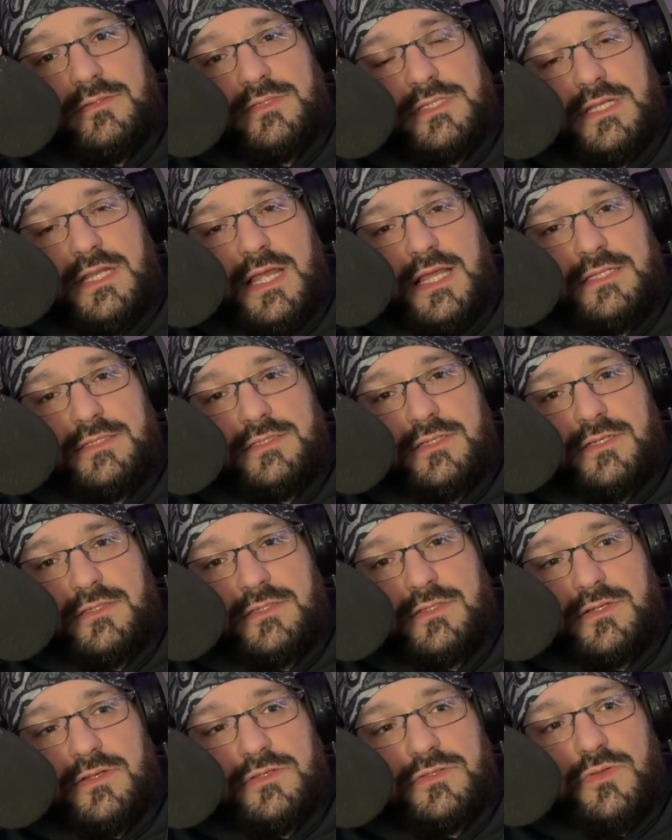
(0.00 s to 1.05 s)

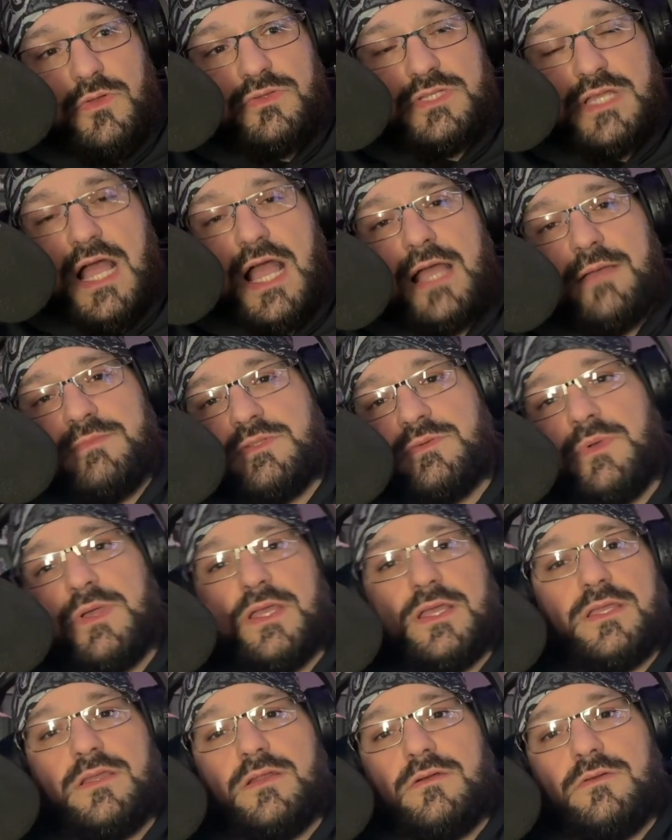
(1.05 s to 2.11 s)
those old times
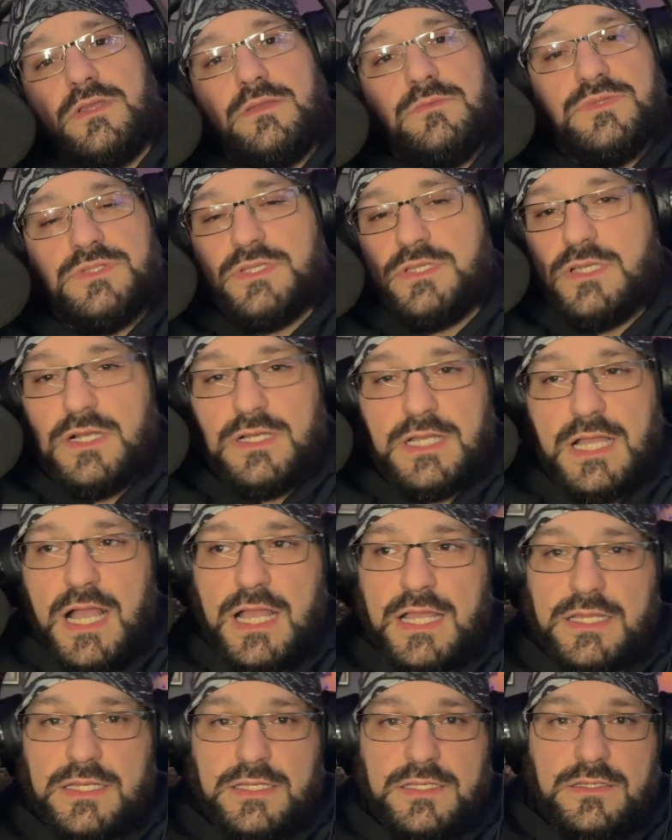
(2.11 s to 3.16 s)
where, you know, he was a young
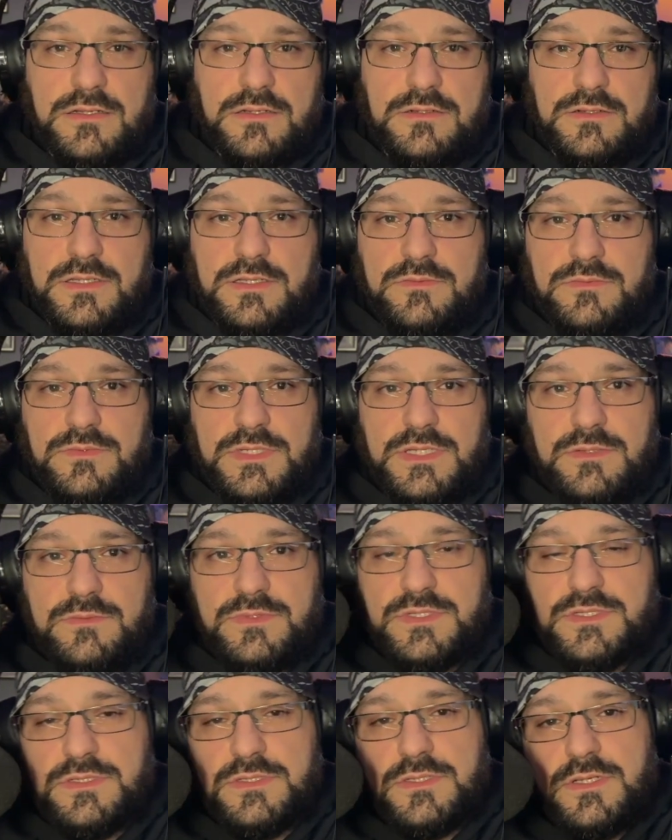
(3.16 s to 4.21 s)
guy and, you know, he
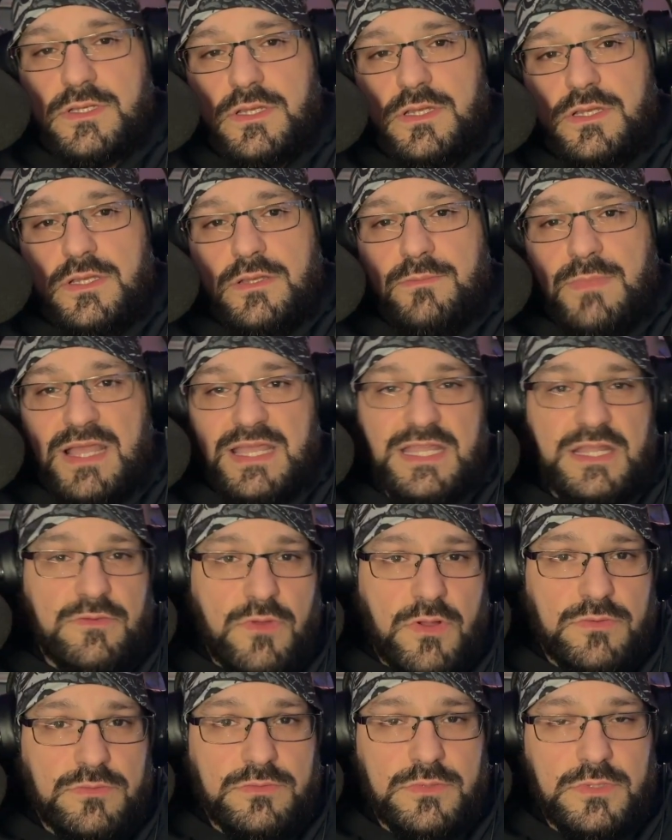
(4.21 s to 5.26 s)
was my
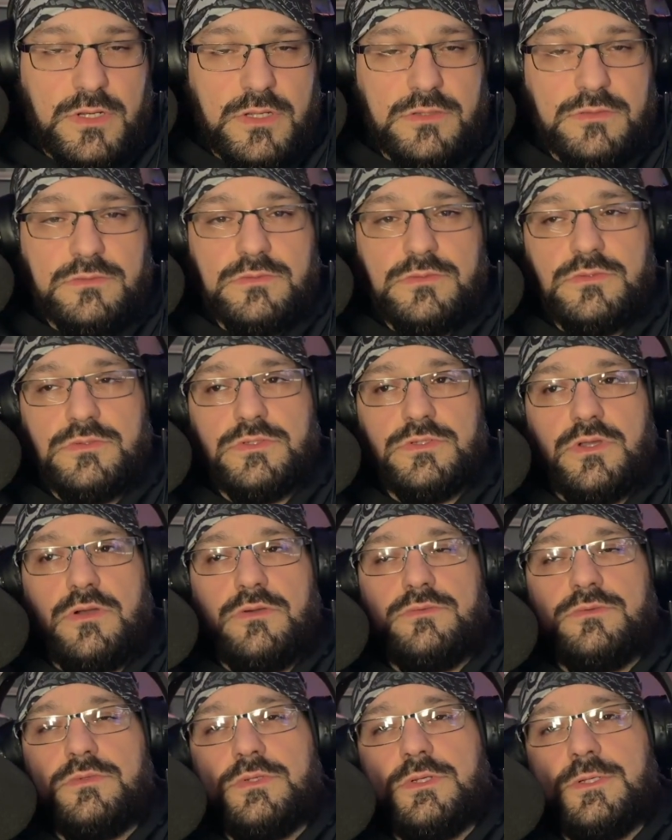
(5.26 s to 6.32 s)
hero, you know? So